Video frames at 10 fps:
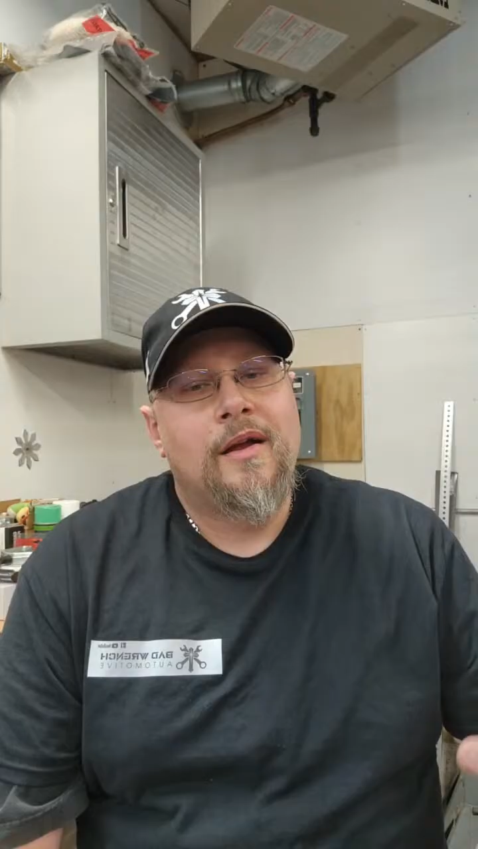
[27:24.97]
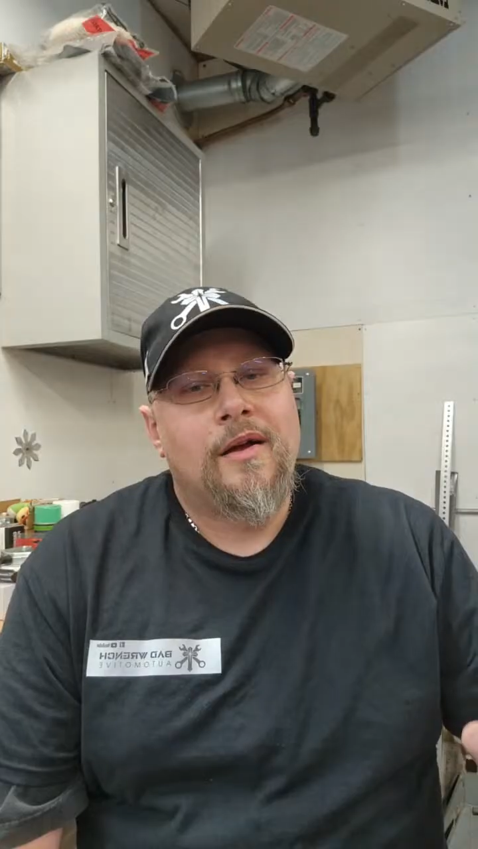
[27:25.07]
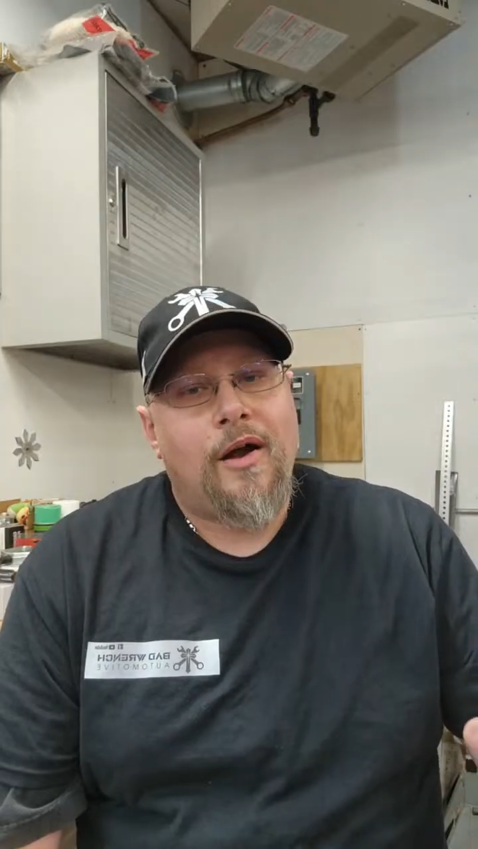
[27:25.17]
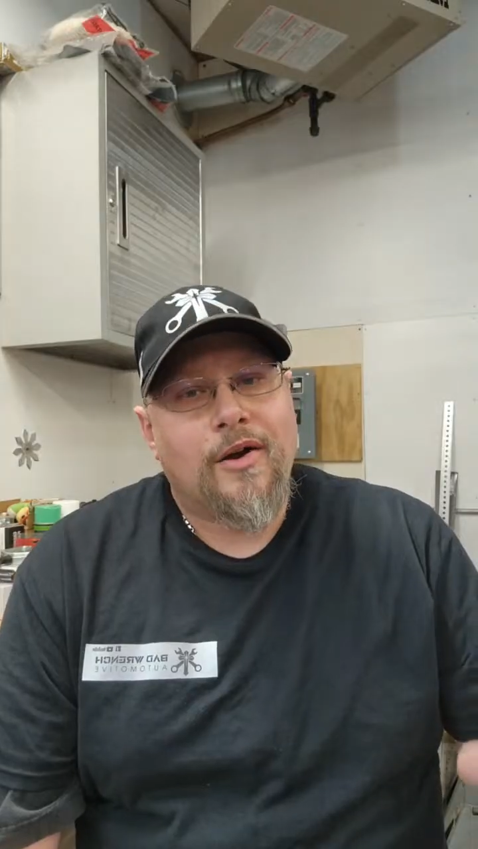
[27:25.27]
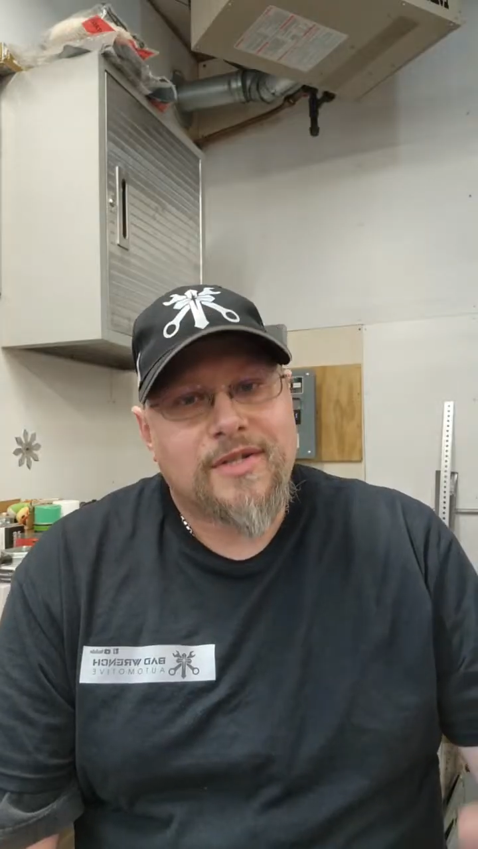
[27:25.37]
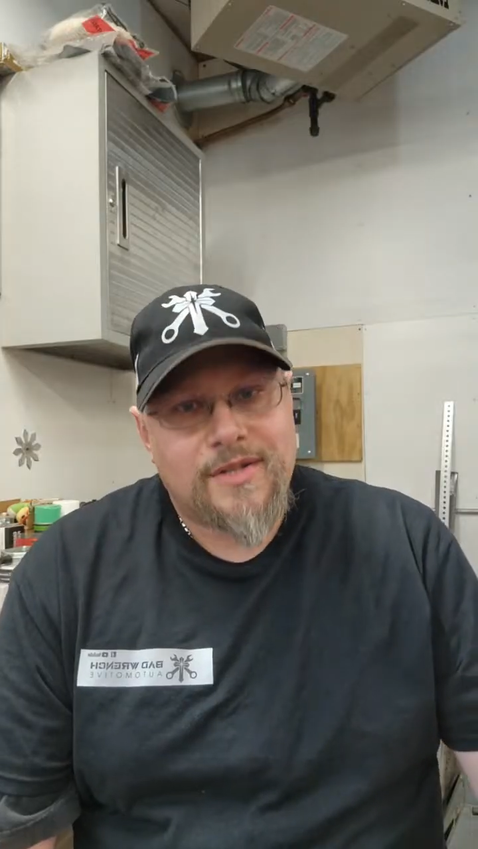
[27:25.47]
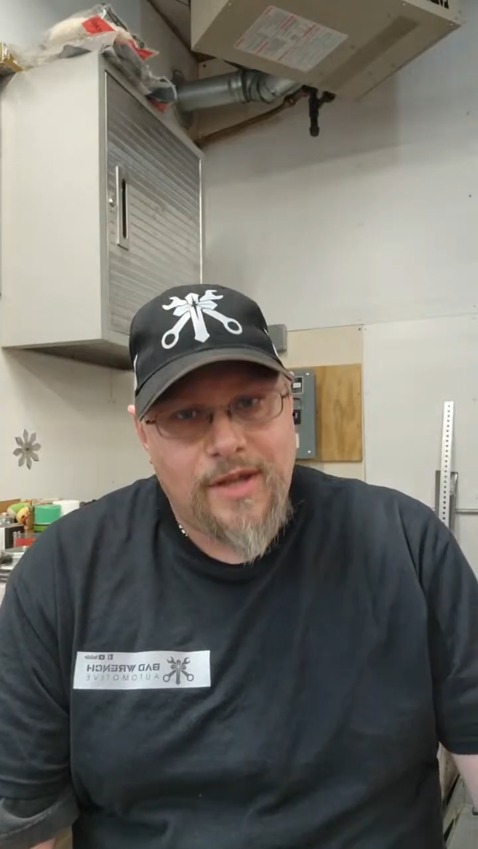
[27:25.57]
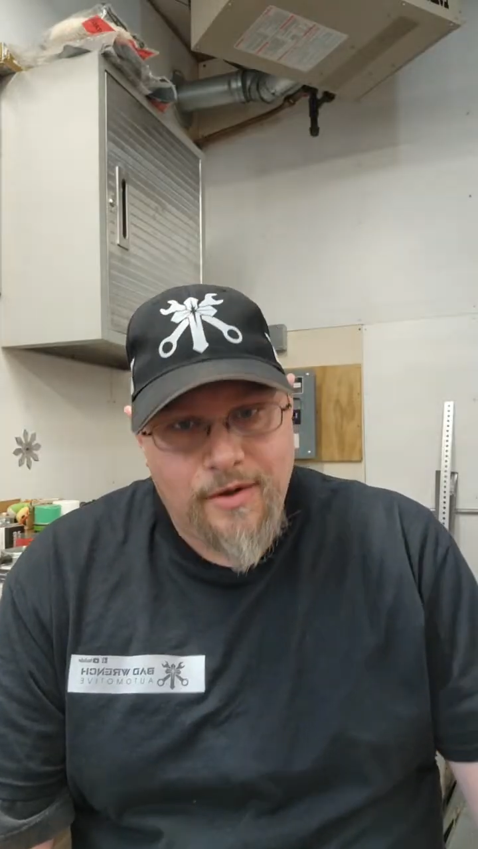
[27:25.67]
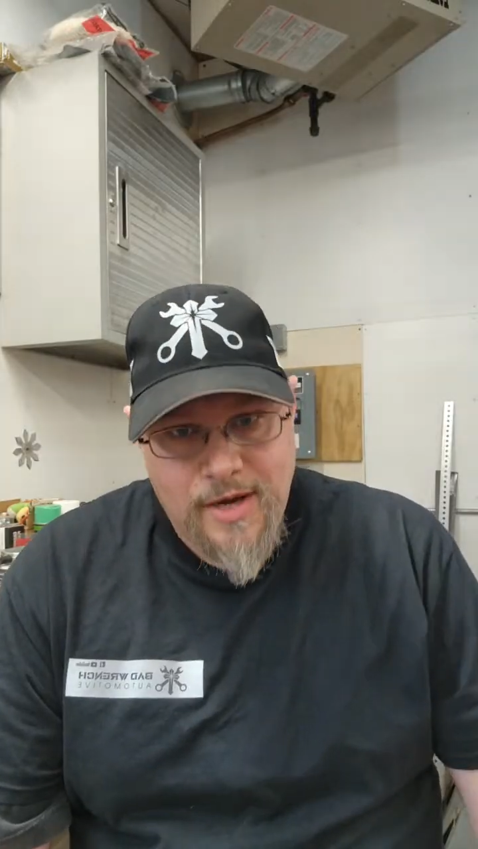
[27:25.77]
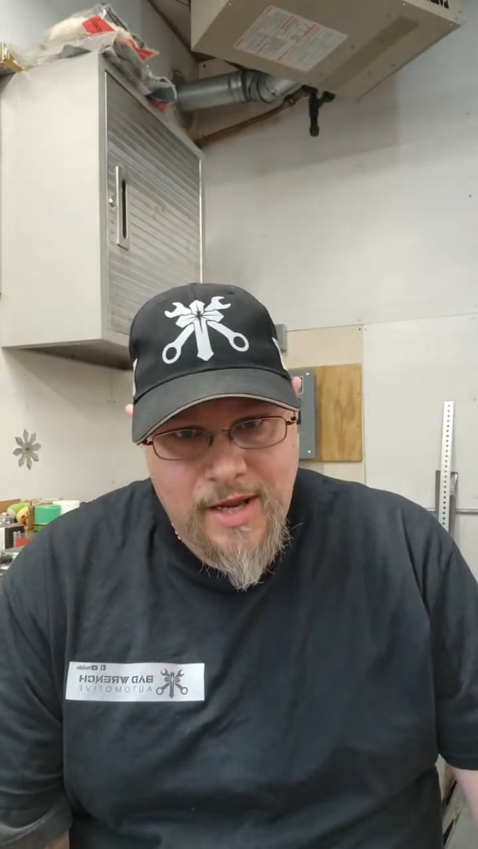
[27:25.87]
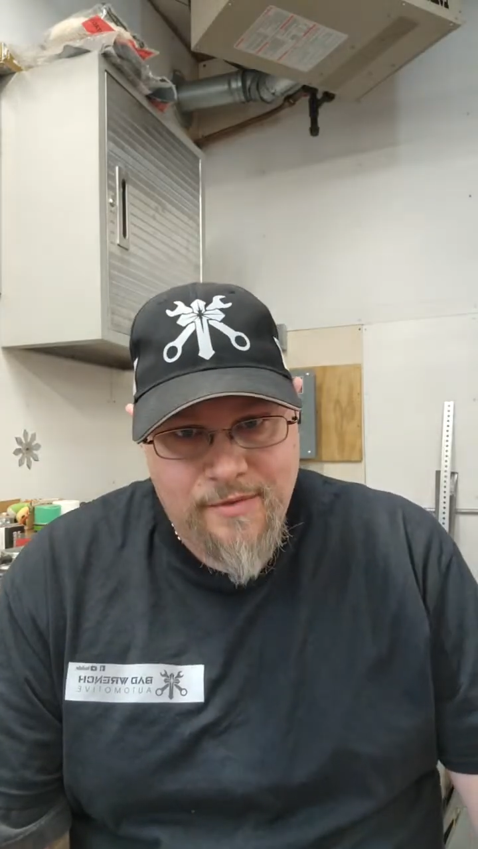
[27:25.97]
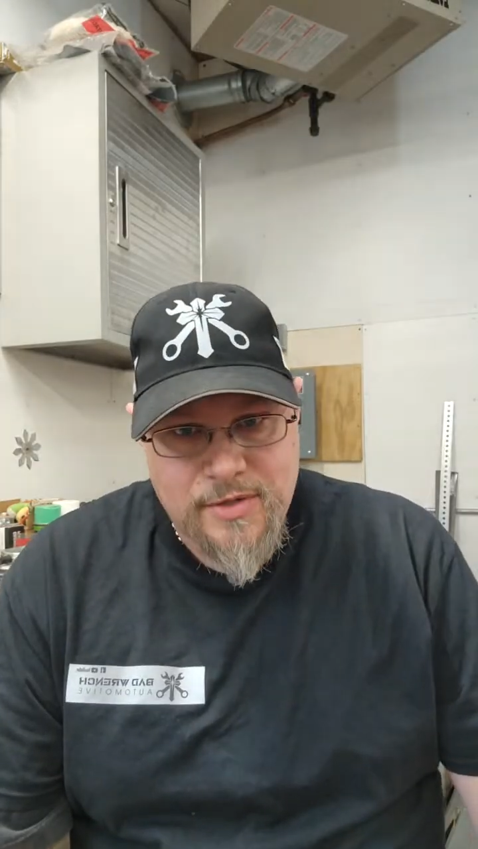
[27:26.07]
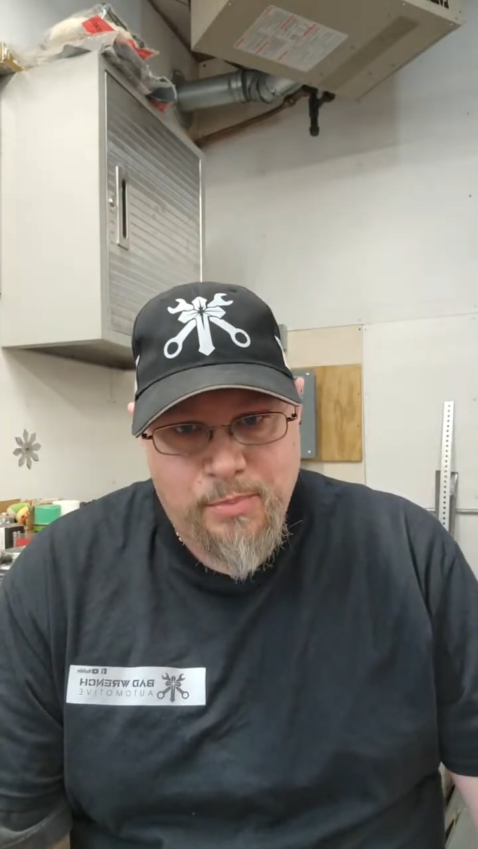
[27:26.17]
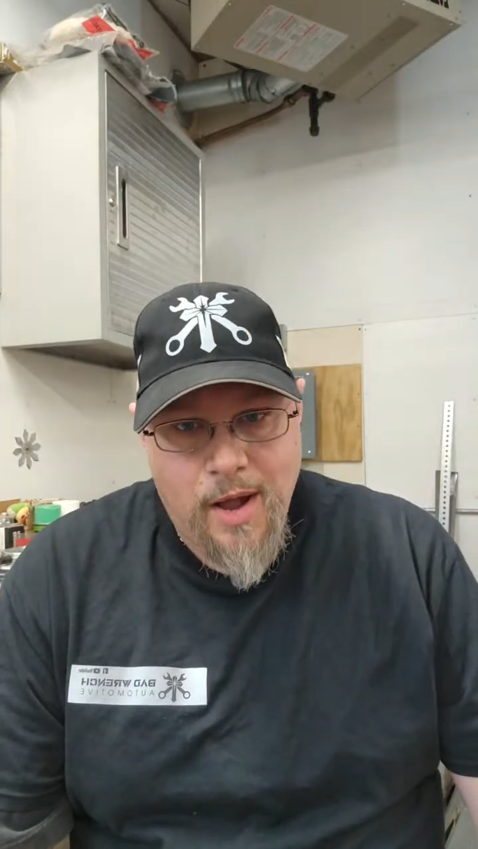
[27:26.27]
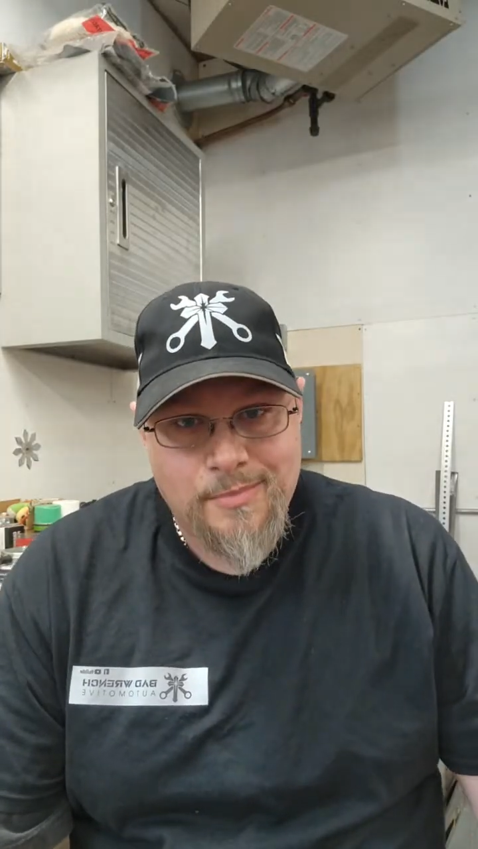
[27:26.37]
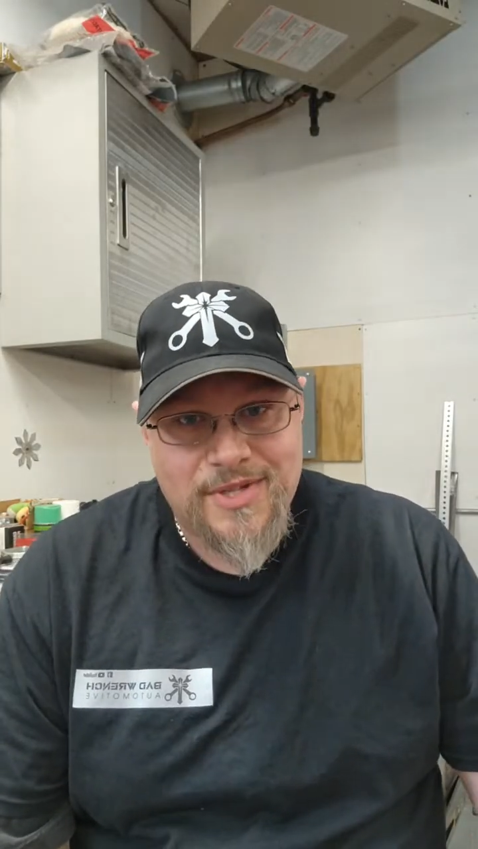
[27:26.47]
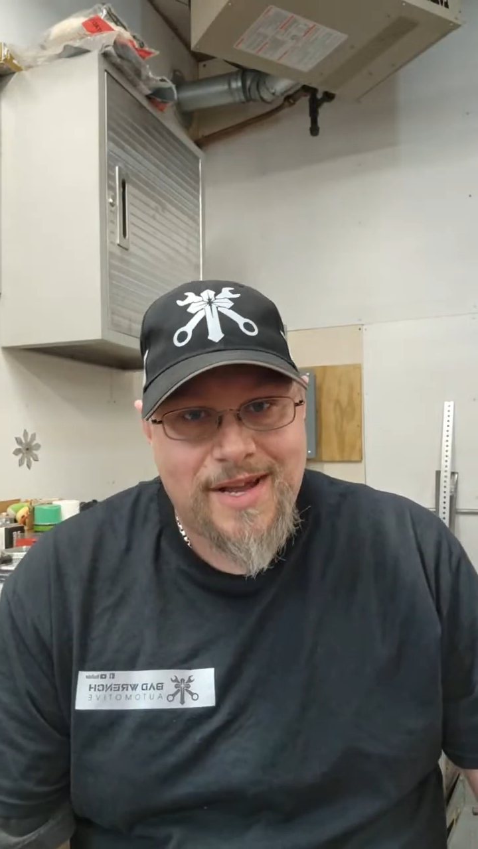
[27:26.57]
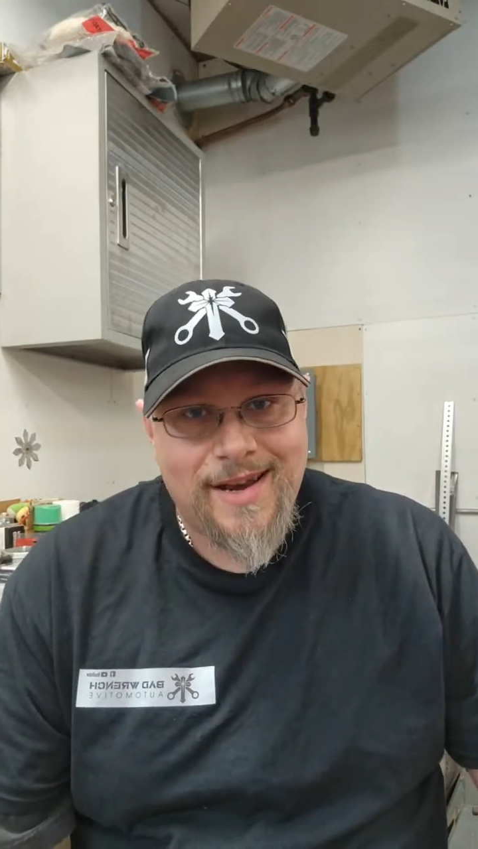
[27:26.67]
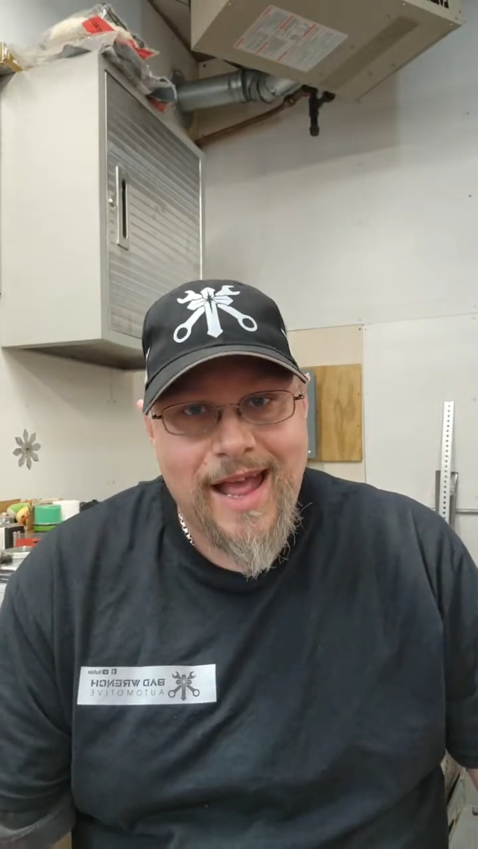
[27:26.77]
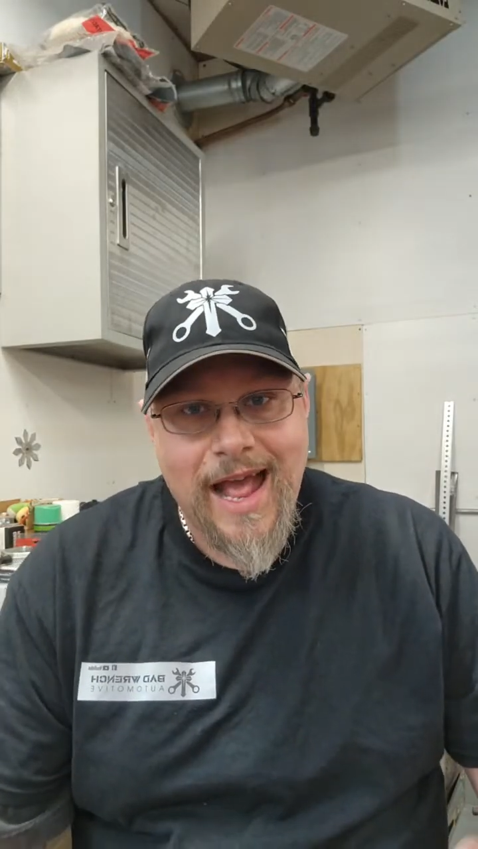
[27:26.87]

are still going to give us problems yet